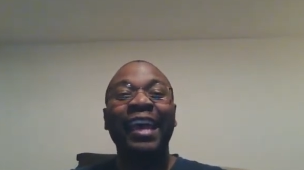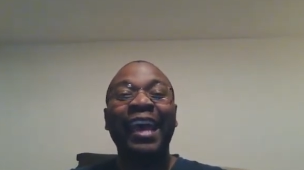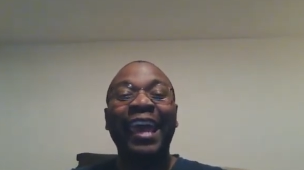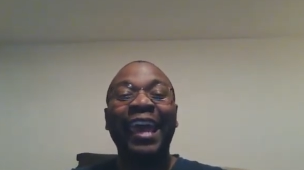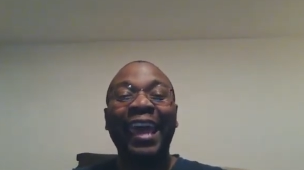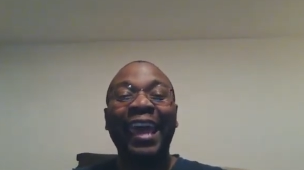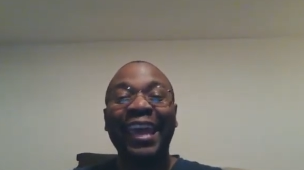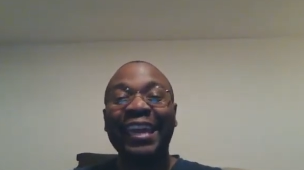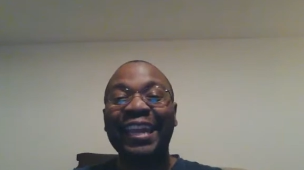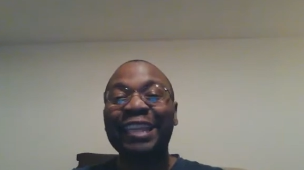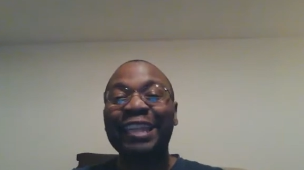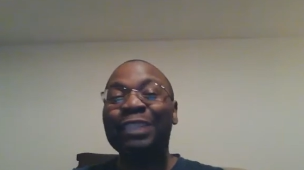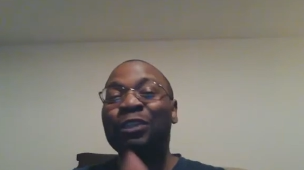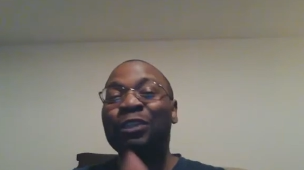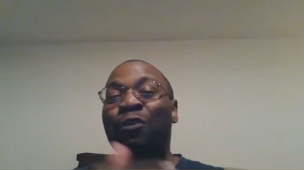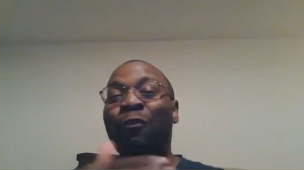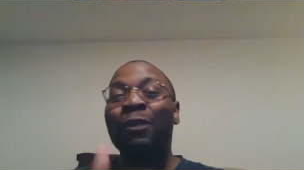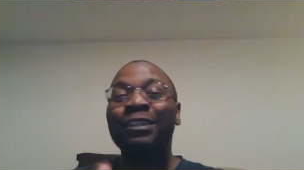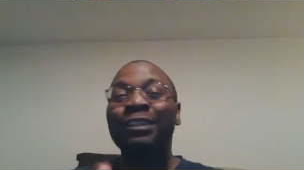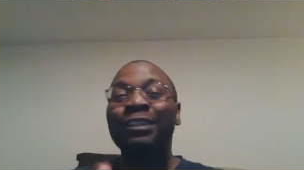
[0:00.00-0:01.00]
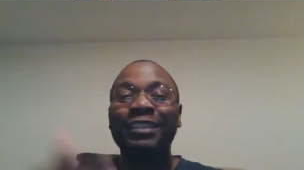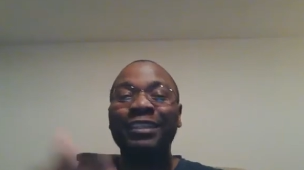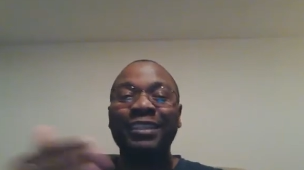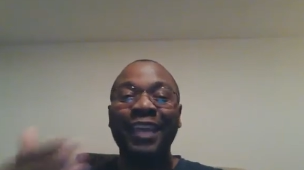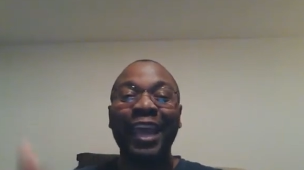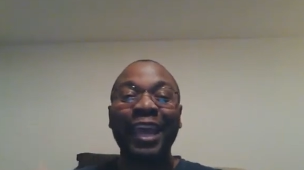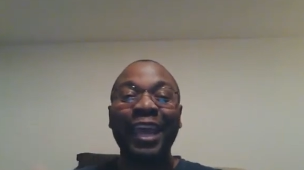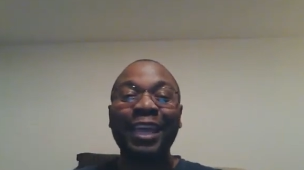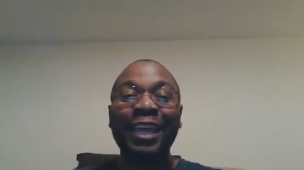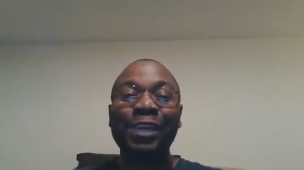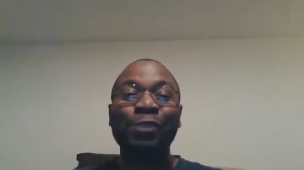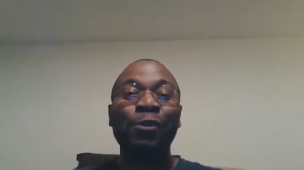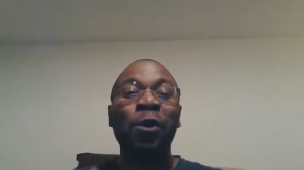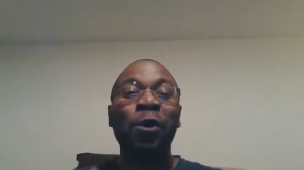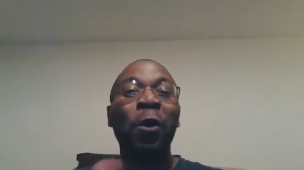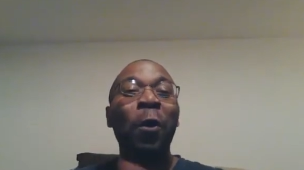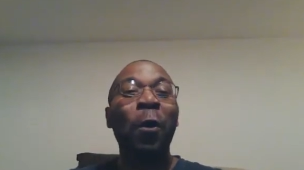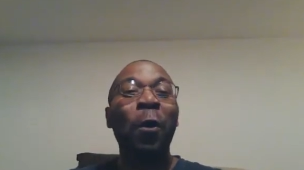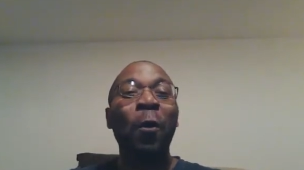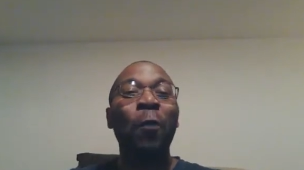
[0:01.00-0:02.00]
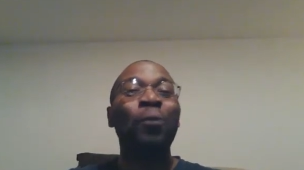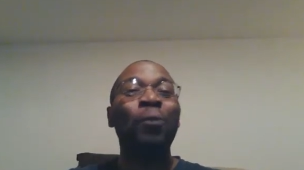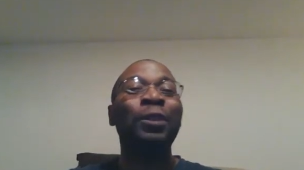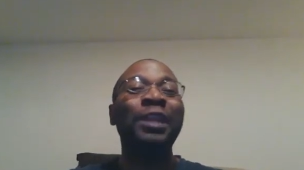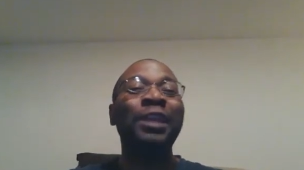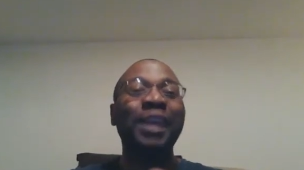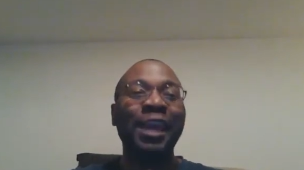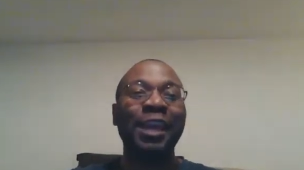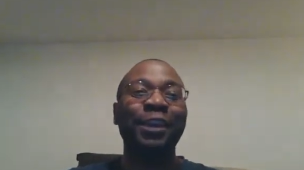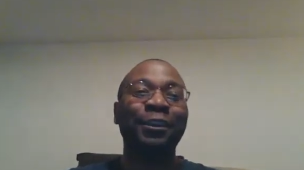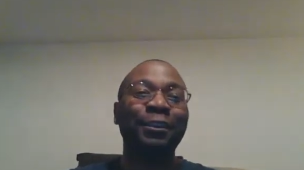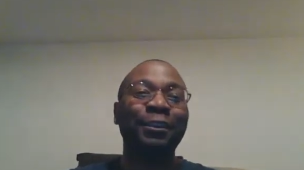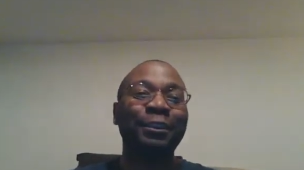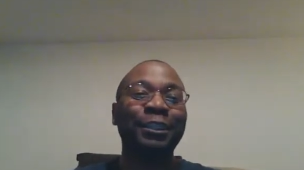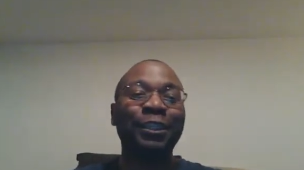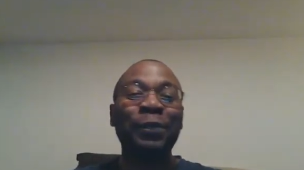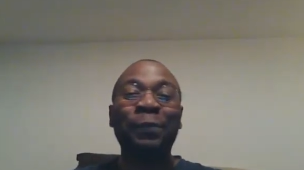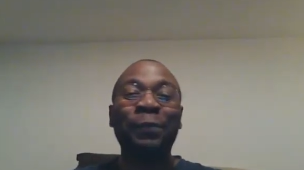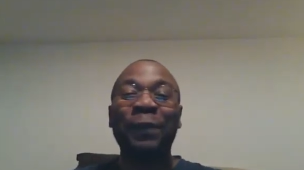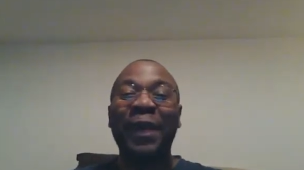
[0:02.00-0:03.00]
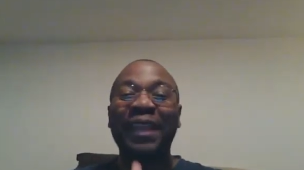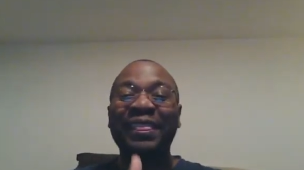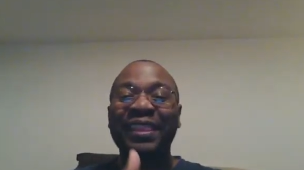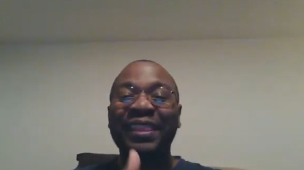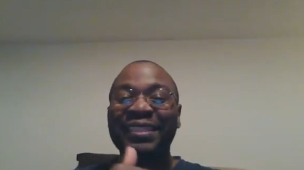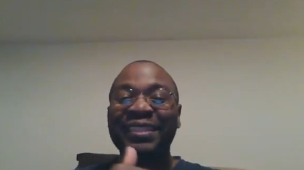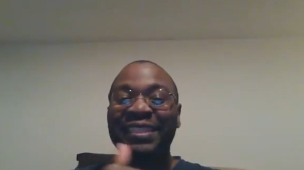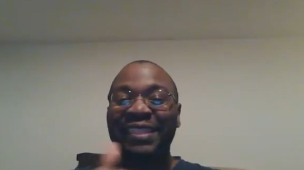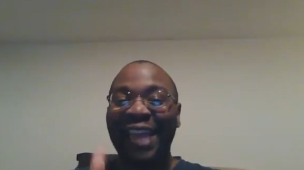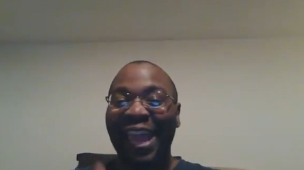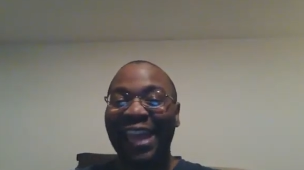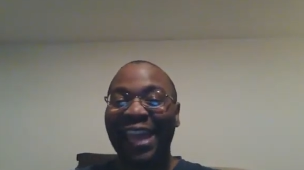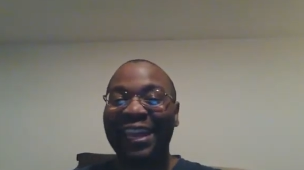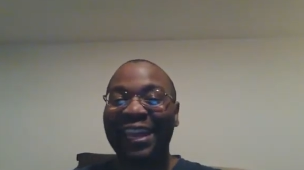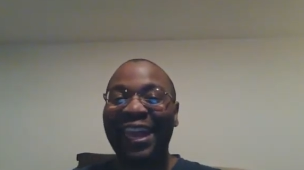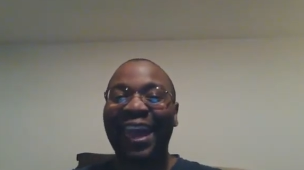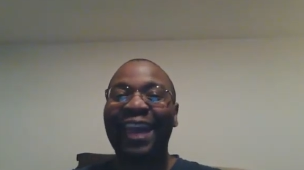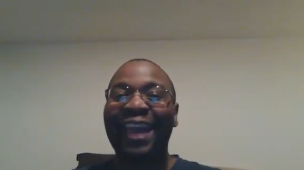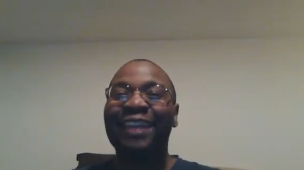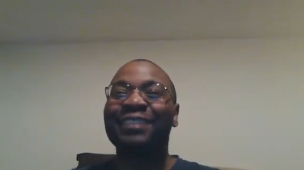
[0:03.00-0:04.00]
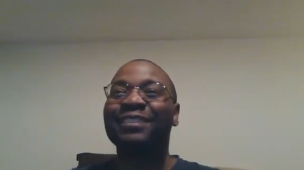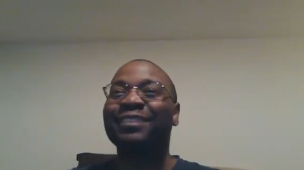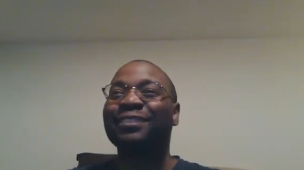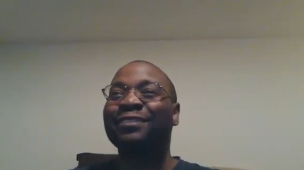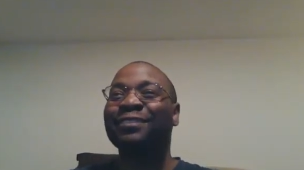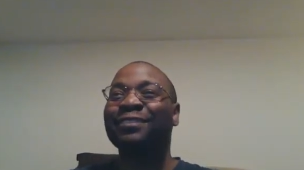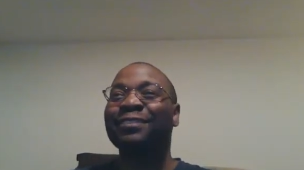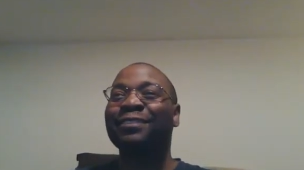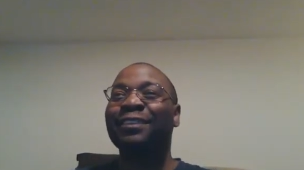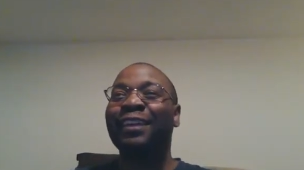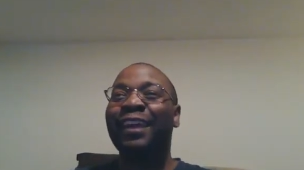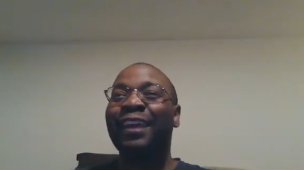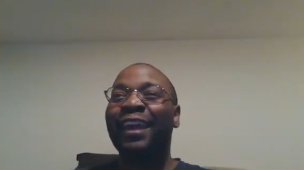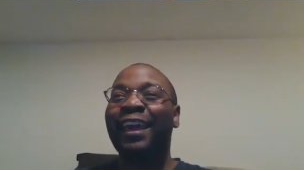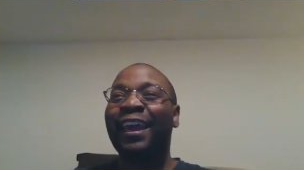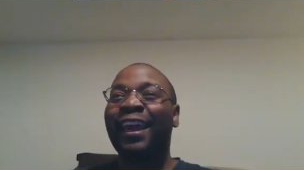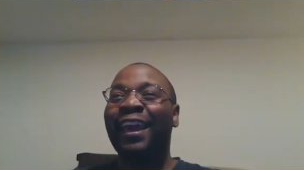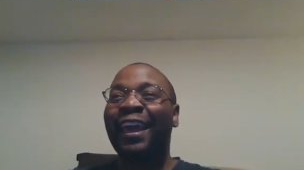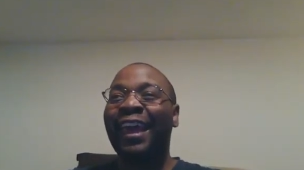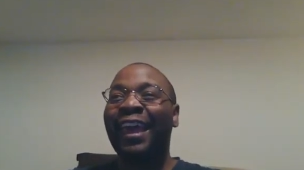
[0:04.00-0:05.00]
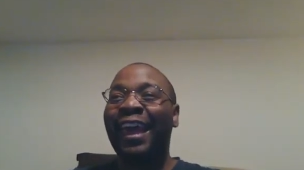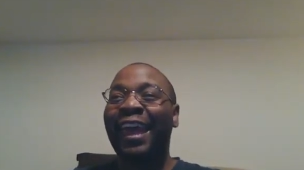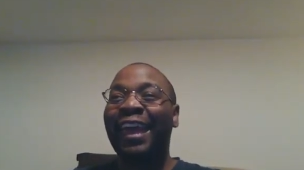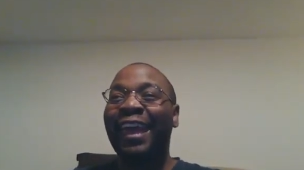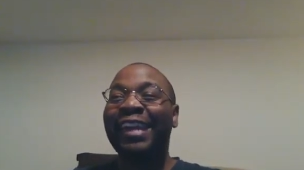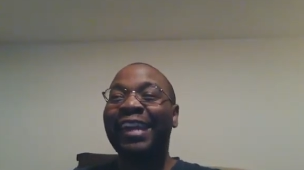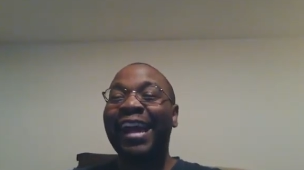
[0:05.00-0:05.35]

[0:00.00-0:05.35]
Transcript: it is going to take you a whole year to make this sandcastle and i